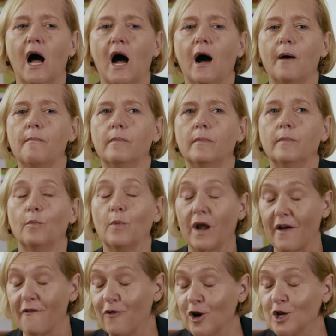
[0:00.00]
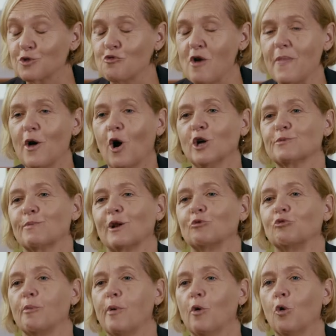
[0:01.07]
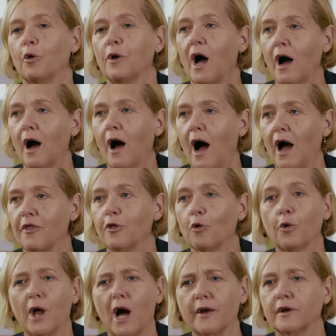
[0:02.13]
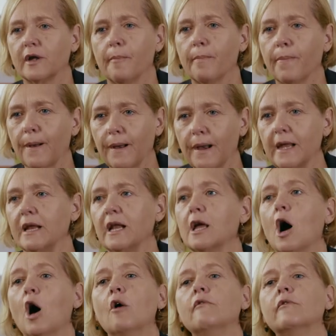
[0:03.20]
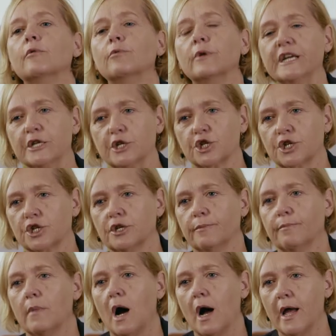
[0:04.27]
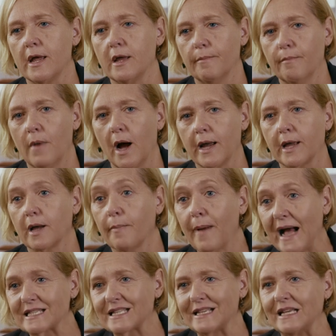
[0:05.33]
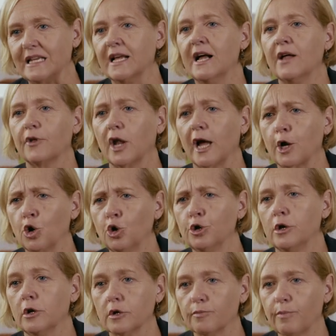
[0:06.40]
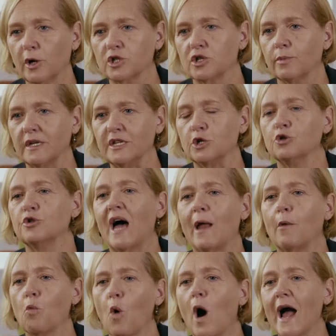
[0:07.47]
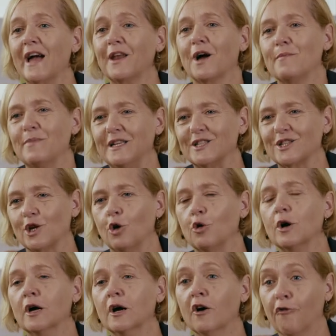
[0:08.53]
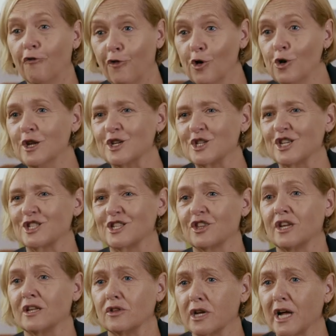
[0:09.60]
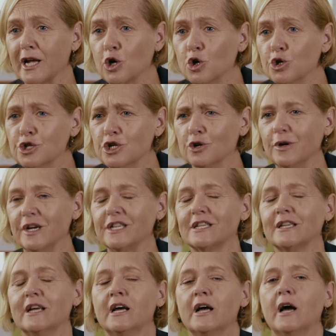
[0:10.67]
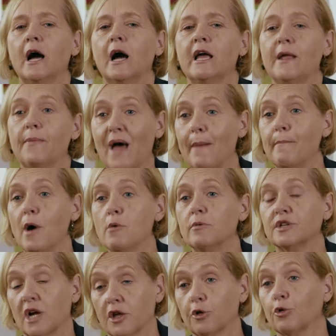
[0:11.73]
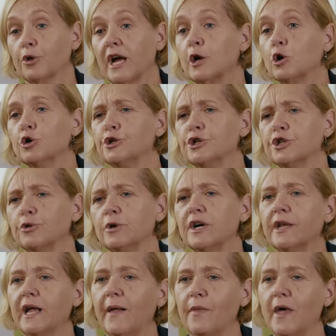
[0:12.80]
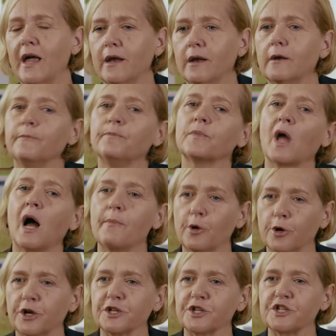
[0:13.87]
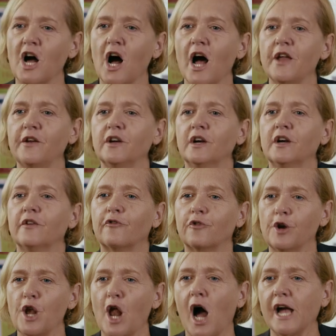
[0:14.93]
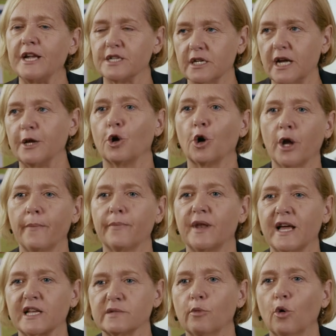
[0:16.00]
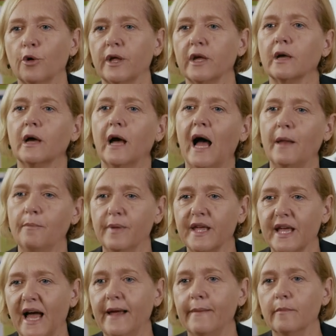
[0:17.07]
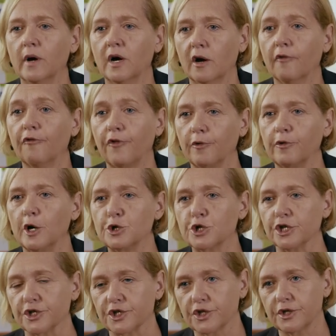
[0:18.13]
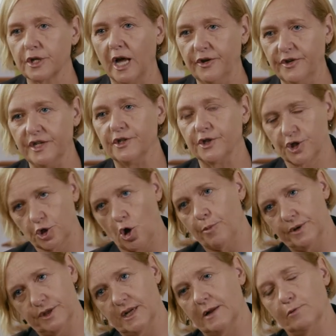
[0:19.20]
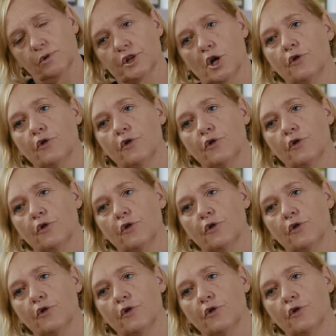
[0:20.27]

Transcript: When I first read the hospital report, I thought I'd completely overreached my capacity, that I couldn't possibly do that, and why had I been so foolish as to think that I could do it? In that moment, I thought I couldn't do it, and then I put it aside for a night and got up the next morning and became ferocious mm. and didn't stop until it was